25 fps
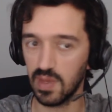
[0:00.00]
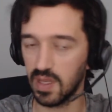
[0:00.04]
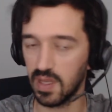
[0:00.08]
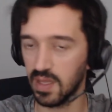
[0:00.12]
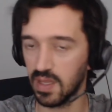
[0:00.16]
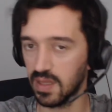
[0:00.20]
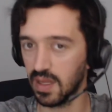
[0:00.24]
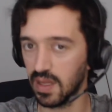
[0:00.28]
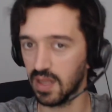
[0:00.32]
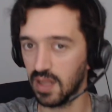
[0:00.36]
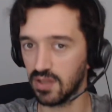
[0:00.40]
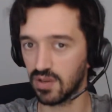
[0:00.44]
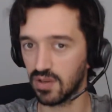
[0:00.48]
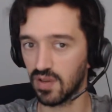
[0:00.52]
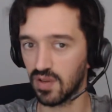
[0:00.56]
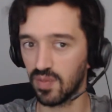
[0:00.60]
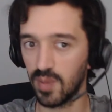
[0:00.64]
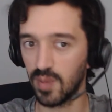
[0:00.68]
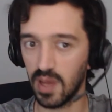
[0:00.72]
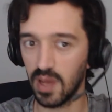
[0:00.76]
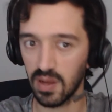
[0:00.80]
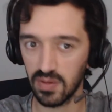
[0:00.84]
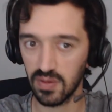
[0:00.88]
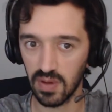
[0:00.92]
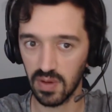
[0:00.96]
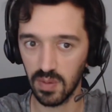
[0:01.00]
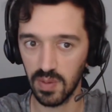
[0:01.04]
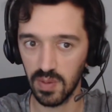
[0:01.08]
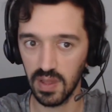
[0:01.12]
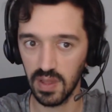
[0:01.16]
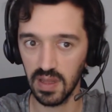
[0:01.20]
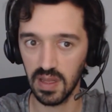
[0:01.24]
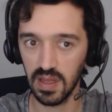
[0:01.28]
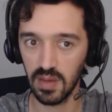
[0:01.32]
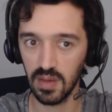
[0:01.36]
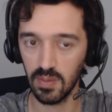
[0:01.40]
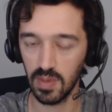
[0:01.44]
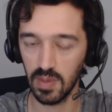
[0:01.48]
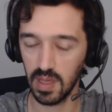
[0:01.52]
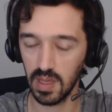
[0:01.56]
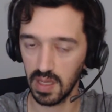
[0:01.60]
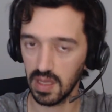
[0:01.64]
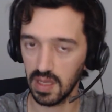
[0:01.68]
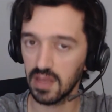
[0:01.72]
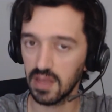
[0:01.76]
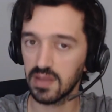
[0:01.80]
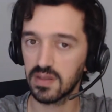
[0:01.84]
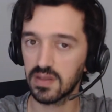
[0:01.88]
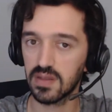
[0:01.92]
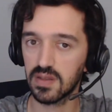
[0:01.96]
in danger of bankrupting them,
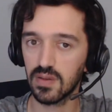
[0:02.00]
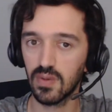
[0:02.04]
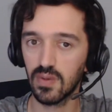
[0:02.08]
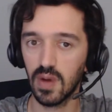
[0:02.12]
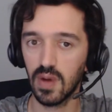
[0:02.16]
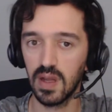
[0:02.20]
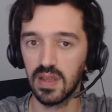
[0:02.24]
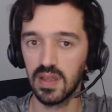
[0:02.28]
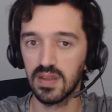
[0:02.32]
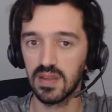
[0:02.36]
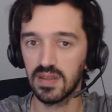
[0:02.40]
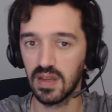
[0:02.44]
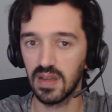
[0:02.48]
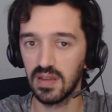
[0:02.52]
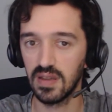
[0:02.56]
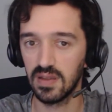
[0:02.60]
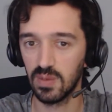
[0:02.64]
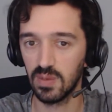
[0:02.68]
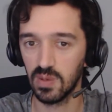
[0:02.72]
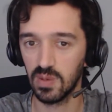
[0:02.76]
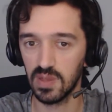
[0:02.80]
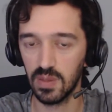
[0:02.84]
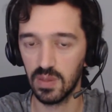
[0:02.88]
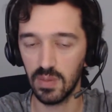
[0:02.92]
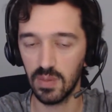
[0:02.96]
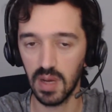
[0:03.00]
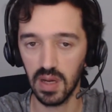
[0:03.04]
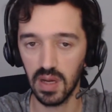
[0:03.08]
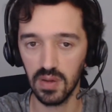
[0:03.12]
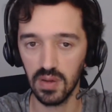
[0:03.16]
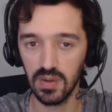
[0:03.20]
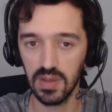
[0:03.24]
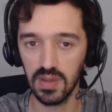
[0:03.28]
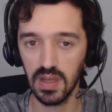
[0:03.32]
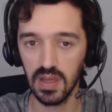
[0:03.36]
is quite a sizable amount.